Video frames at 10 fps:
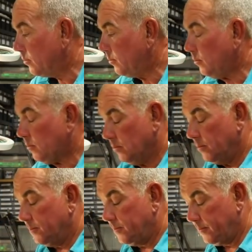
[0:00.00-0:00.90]

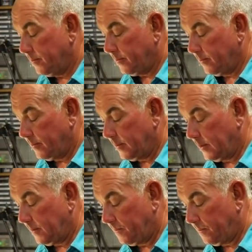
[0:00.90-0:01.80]

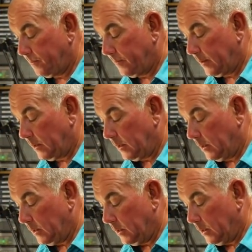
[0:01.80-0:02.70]

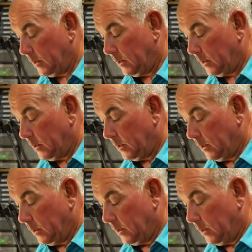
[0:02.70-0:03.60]

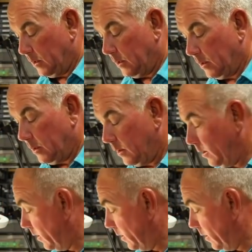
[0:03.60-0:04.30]
(no one is talking)